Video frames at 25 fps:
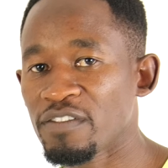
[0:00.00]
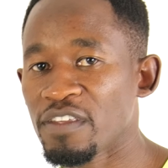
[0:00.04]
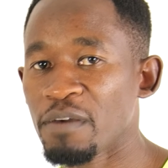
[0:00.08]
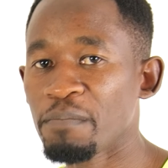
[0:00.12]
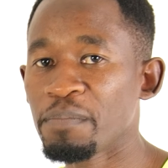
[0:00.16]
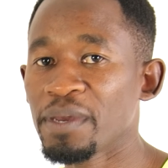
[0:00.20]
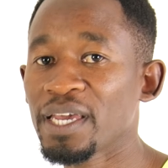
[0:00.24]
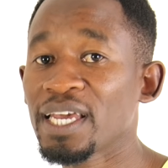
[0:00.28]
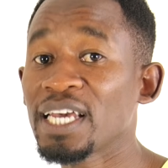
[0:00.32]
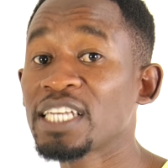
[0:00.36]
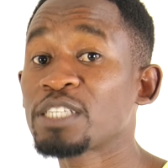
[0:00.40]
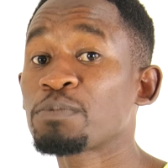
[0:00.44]
of the
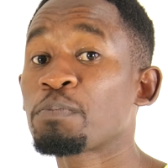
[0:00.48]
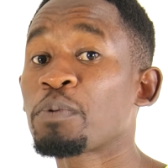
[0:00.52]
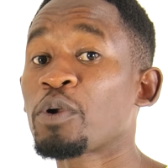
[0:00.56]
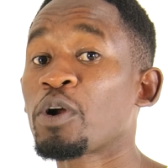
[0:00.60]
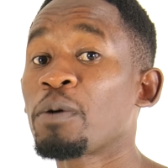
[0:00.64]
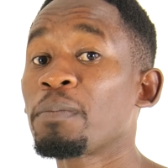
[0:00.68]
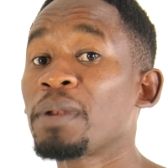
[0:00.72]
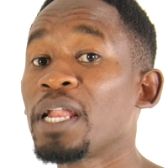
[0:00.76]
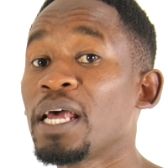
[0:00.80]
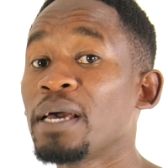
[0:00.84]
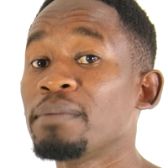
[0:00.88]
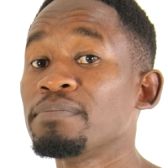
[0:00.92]
biggest
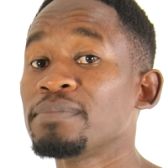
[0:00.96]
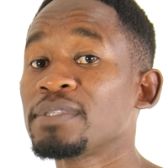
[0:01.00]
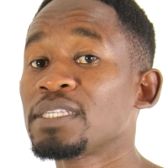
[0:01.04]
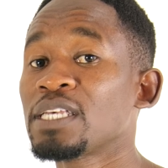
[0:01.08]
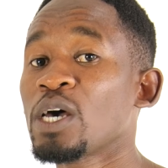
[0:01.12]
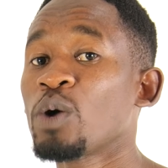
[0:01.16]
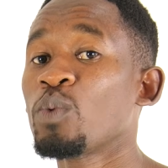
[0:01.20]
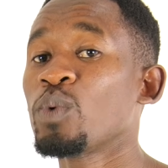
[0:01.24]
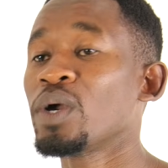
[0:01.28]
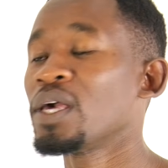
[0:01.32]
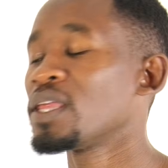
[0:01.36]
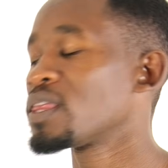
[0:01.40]
problems
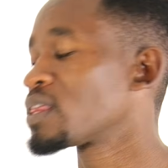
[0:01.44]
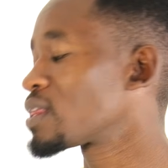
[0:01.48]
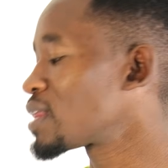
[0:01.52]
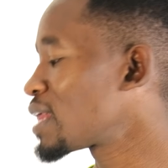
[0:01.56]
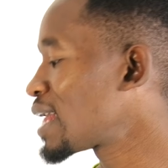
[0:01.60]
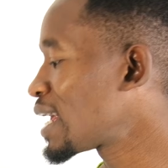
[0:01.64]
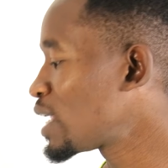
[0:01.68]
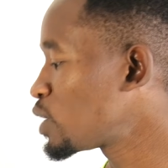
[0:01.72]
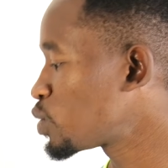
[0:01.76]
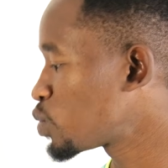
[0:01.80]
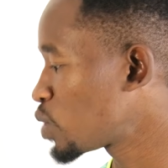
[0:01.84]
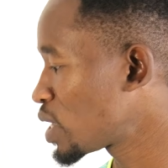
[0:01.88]
with
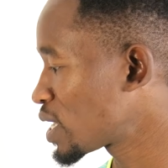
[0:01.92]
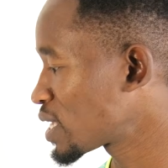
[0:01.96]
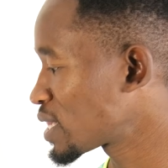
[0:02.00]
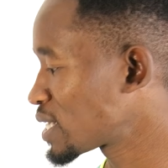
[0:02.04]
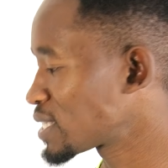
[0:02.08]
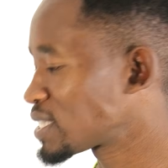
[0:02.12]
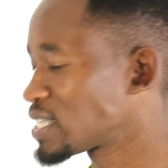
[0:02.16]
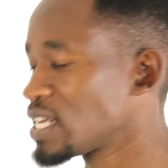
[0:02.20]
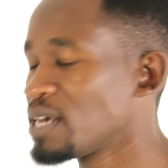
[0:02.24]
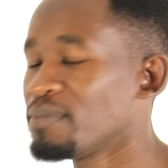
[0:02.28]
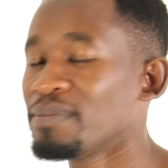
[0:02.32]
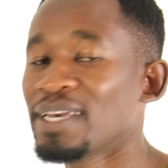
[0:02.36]
doing the
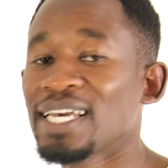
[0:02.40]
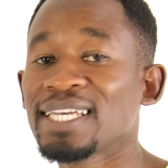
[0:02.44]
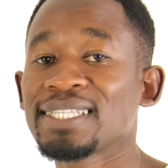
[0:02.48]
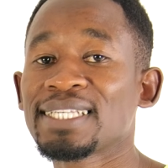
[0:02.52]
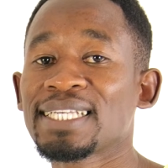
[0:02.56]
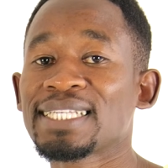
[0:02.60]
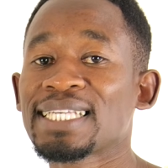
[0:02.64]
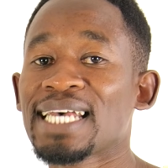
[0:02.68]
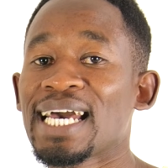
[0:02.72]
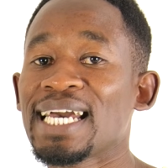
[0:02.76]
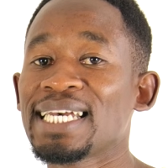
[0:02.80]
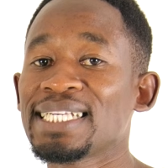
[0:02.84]
same
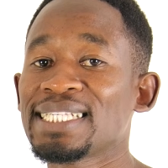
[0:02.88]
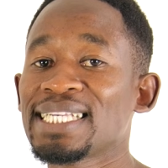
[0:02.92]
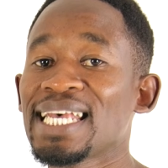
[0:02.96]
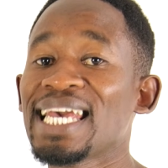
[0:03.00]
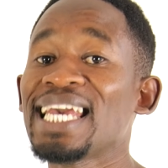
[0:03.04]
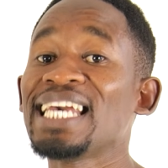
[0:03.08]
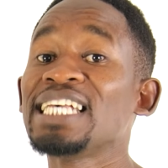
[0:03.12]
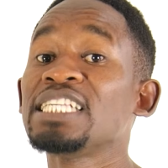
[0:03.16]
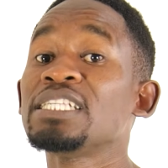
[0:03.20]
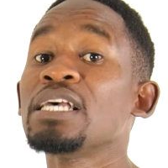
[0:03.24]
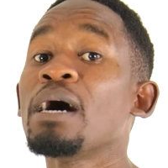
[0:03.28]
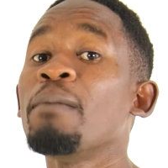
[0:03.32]
exercise
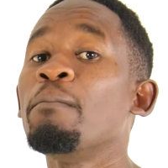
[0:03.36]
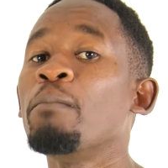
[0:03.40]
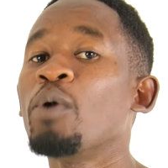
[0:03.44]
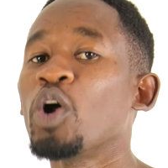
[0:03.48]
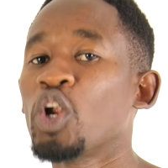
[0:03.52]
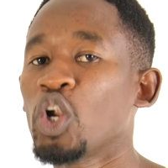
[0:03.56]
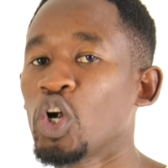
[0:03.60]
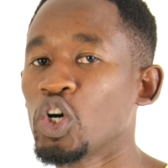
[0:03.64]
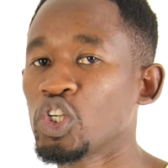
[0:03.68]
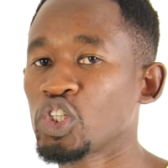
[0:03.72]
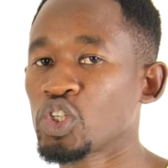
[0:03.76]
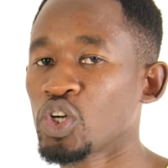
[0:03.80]
is
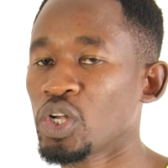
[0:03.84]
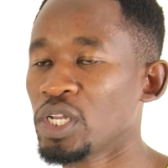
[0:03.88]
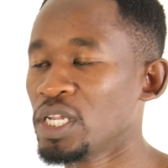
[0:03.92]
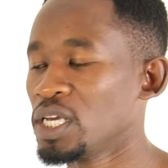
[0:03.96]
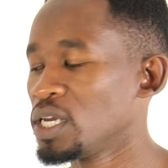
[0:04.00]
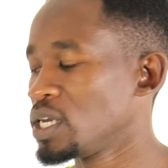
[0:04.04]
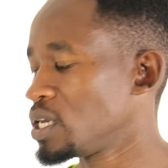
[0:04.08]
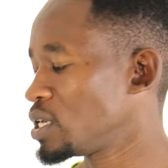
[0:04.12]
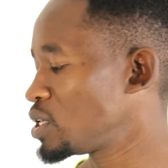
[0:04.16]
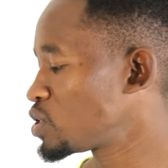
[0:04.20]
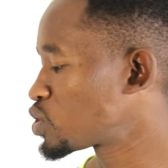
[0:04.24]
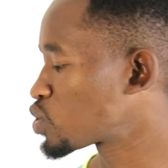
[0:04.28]

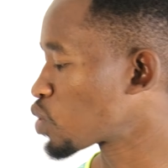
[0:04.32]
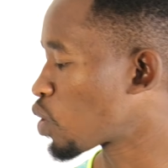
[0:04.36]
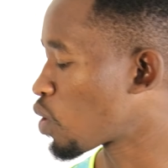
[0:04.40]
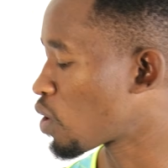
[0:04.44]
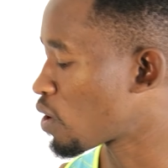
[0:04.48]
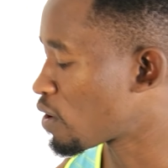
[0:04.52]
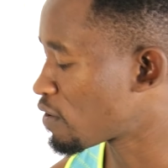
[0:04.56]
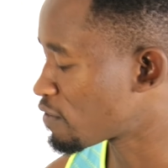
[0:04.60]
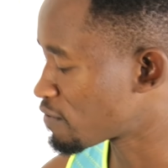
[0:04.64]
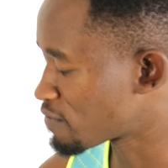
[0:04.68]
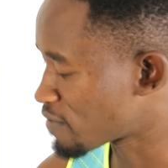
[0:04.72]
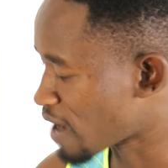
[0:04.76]
monotony.
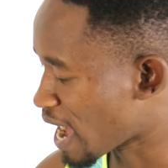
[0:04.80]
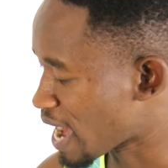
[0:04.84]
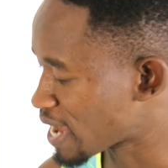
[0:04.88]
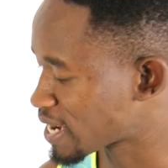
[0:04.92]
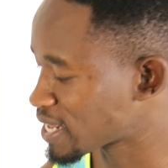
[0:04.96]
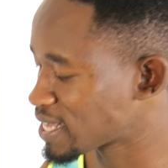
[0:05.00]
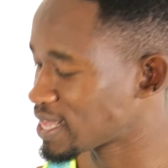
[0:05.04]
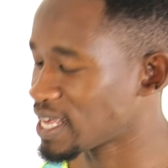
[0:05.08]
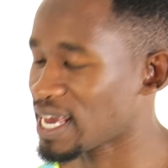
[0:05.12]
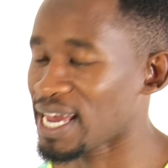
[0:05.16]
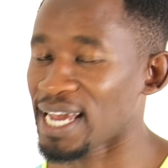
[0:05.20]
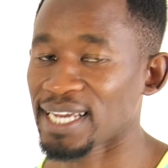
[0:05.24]
So
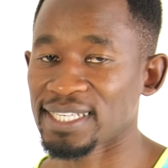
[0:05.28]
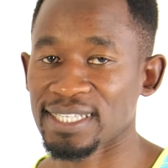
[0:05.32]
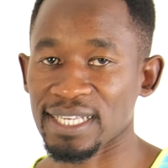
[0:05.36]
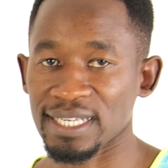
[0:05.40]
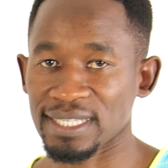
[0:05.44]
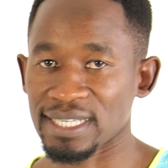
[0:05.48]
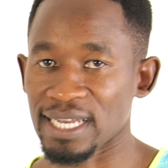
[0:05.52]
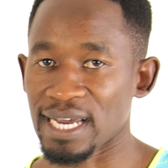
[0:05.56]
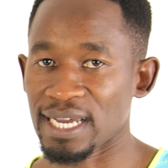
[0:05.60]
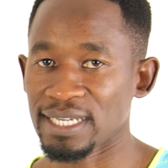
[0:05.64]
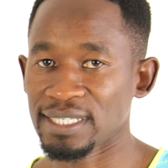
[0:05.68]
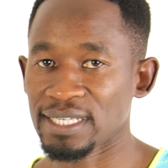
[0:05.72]
vary the
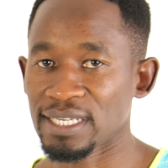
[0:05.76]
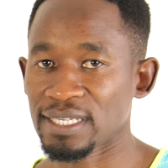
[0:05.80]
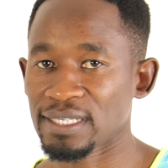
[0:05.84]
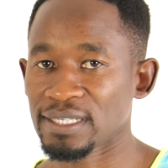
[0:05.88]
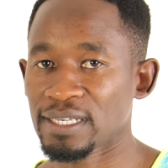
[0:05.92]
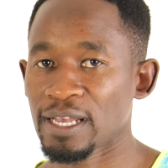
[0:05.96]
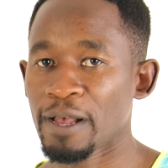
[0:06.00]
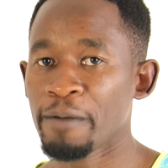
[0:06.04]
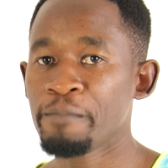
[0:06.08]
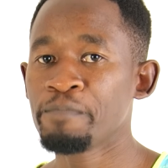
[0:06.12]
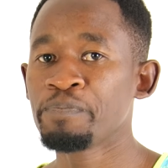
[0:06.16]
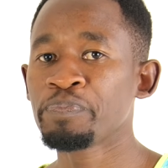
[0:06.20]

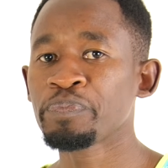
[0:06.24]
exercises.